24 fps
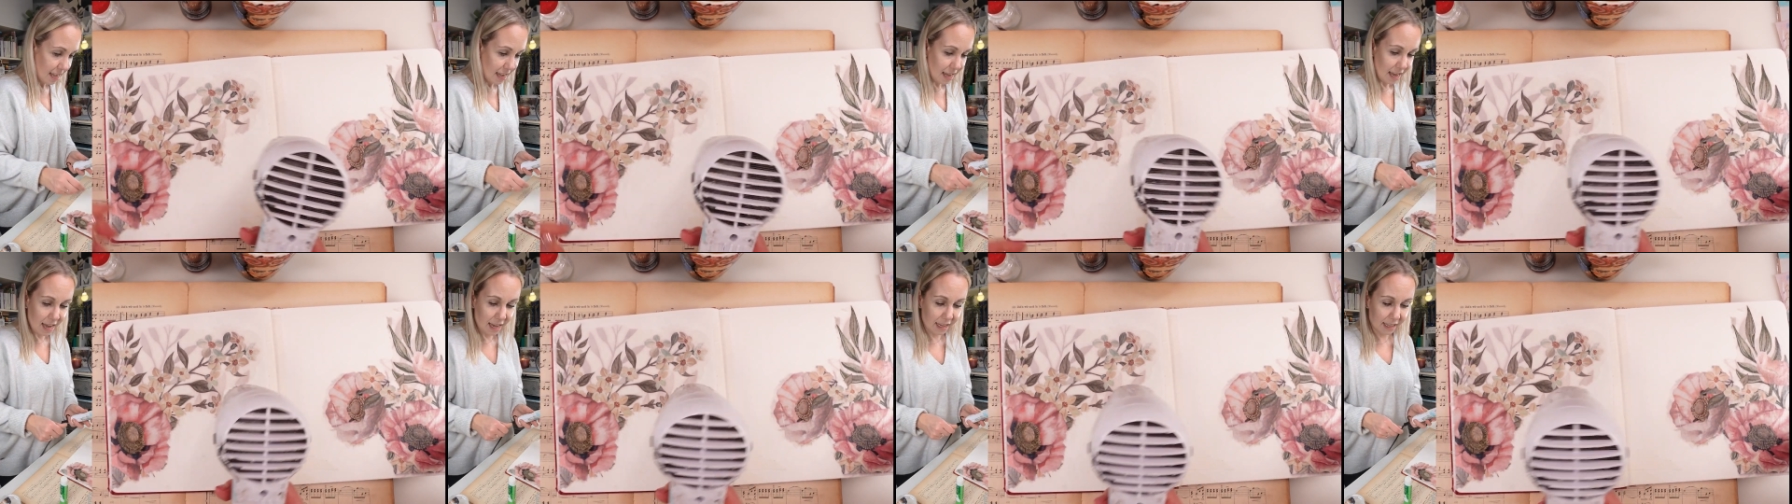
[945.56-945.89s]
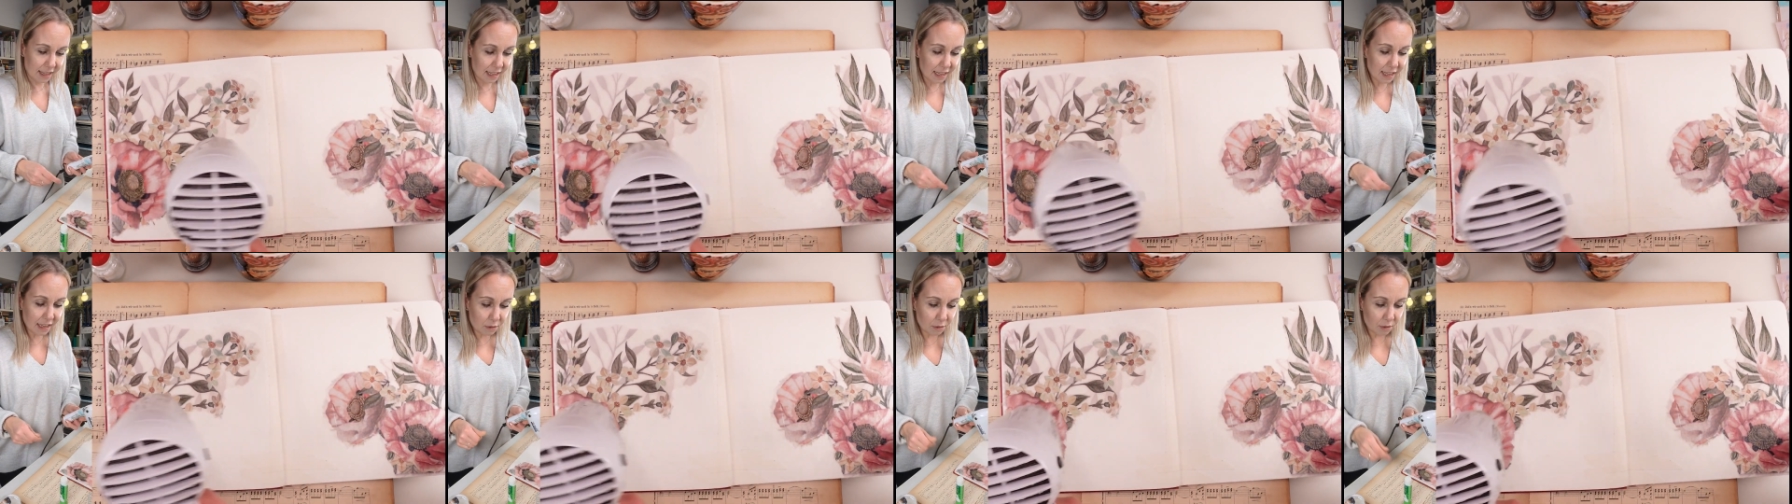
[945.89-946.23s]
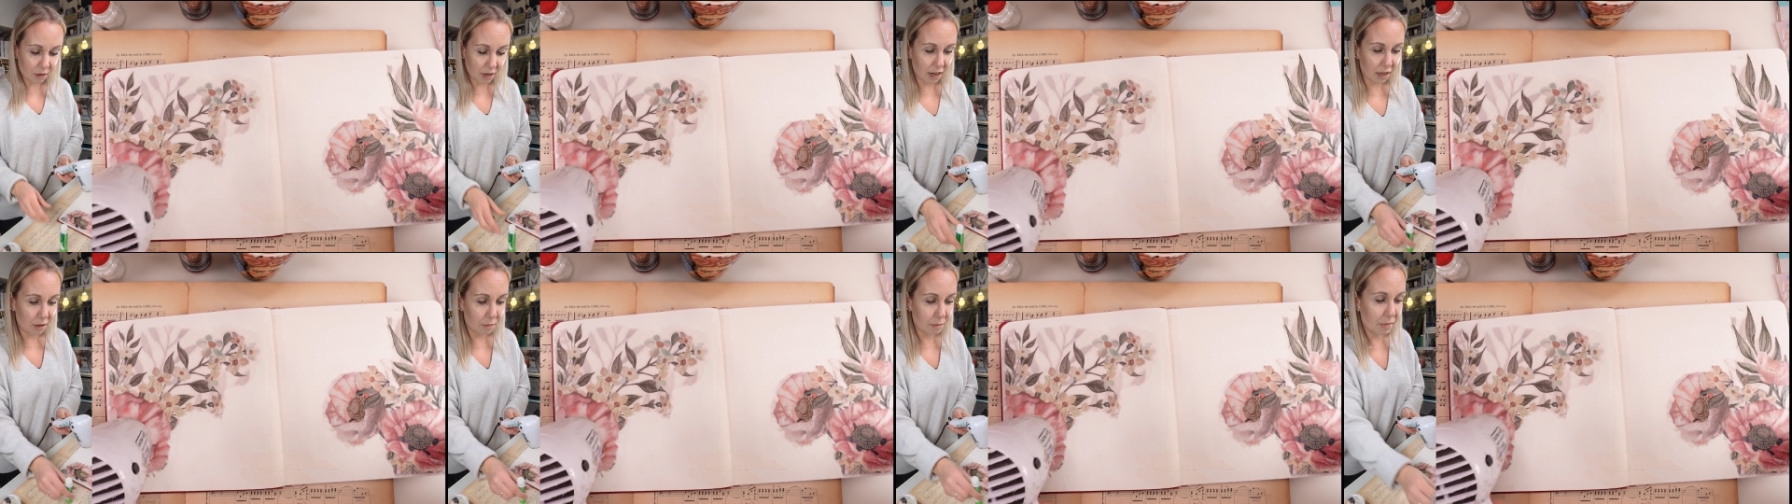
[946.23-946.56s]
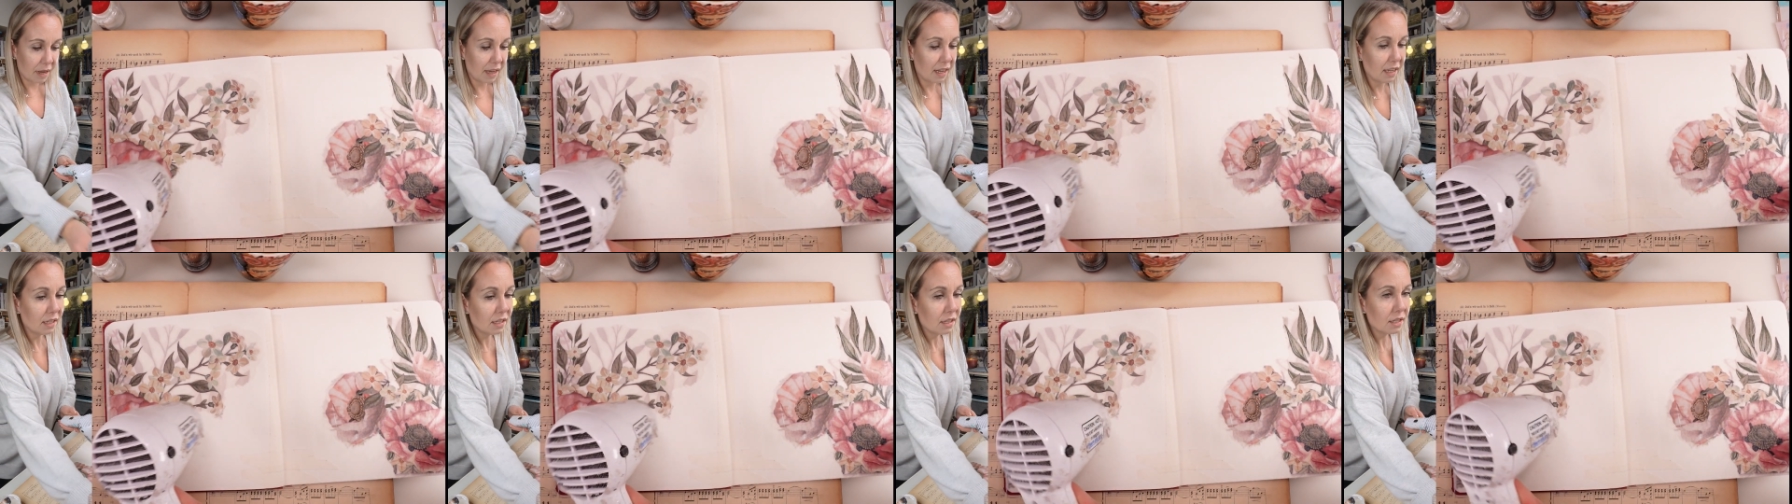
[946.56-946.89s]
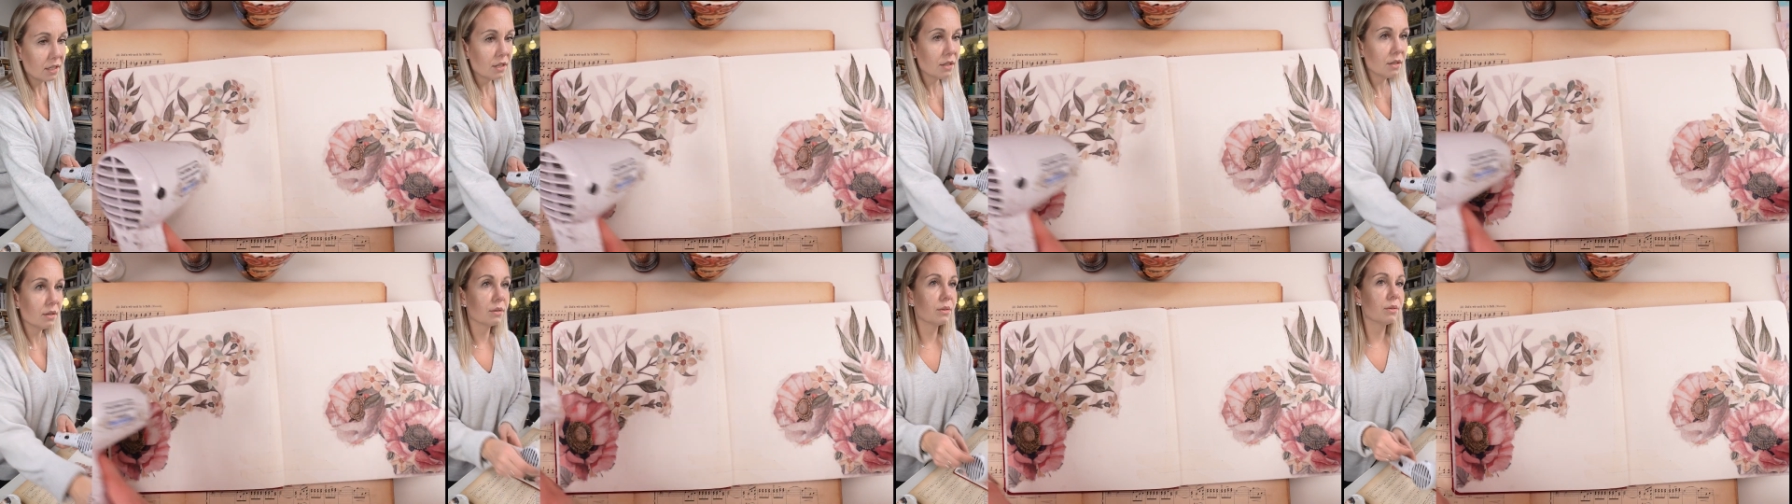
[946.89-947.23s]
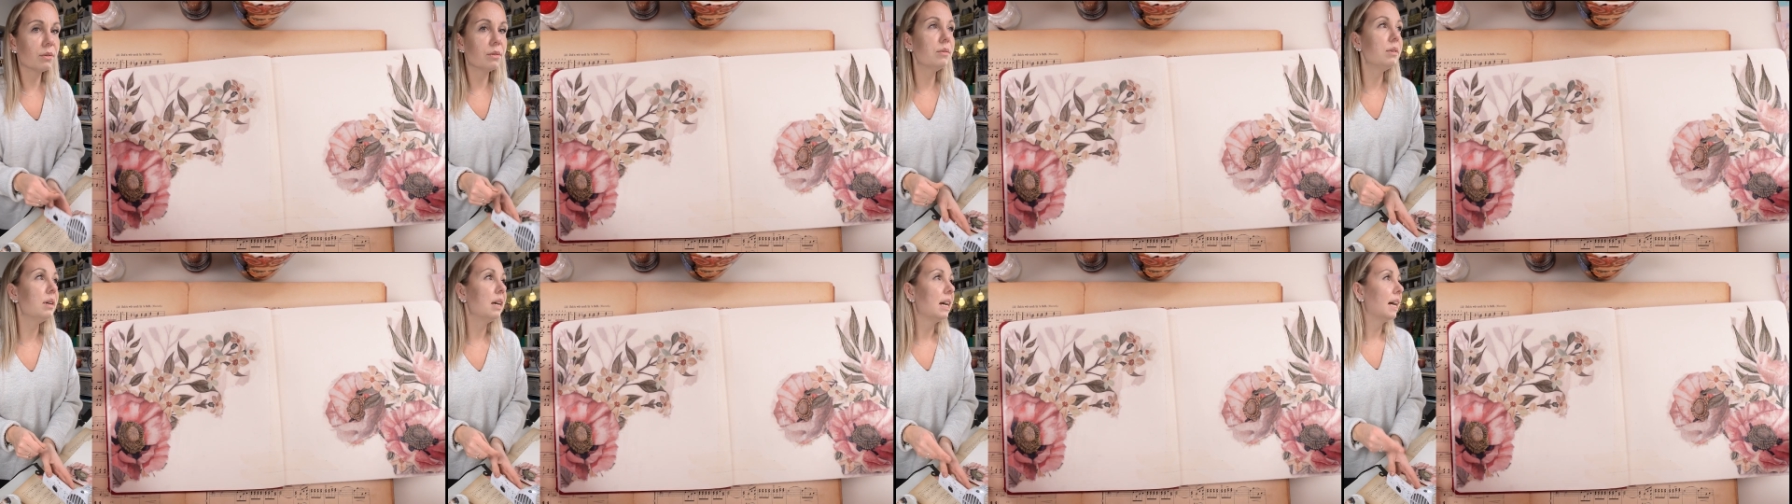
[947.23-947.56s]
I think what I may
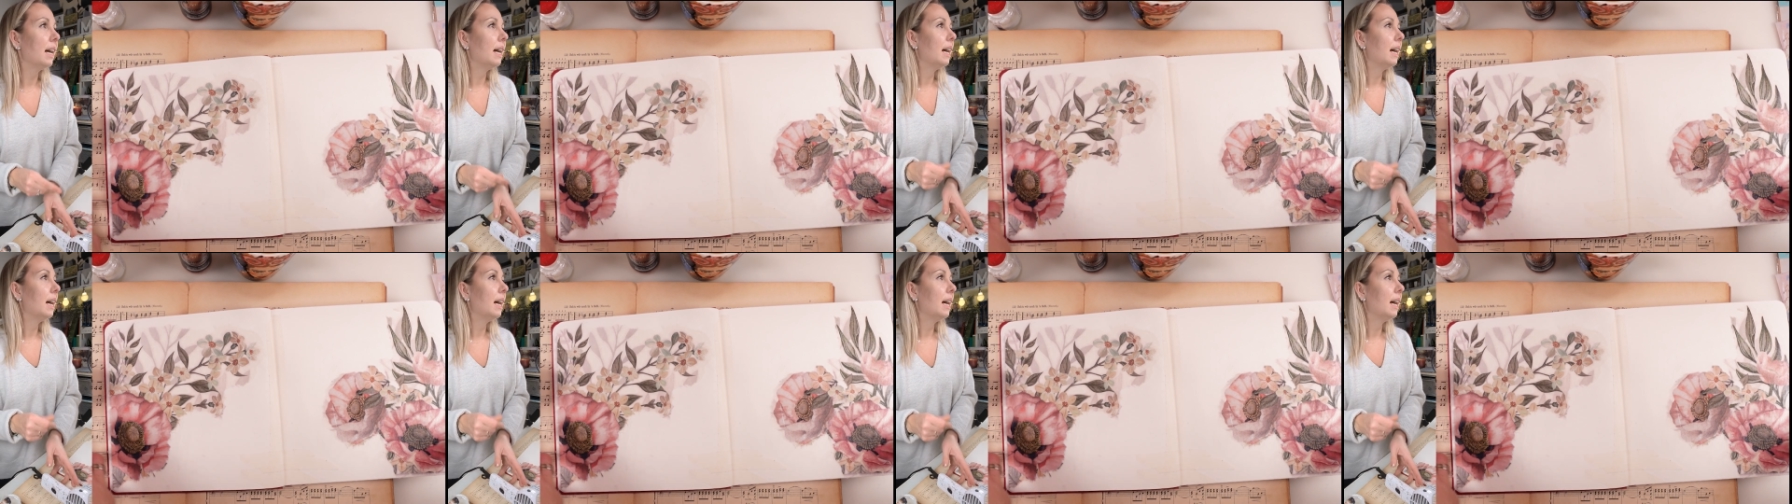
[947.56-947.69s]
do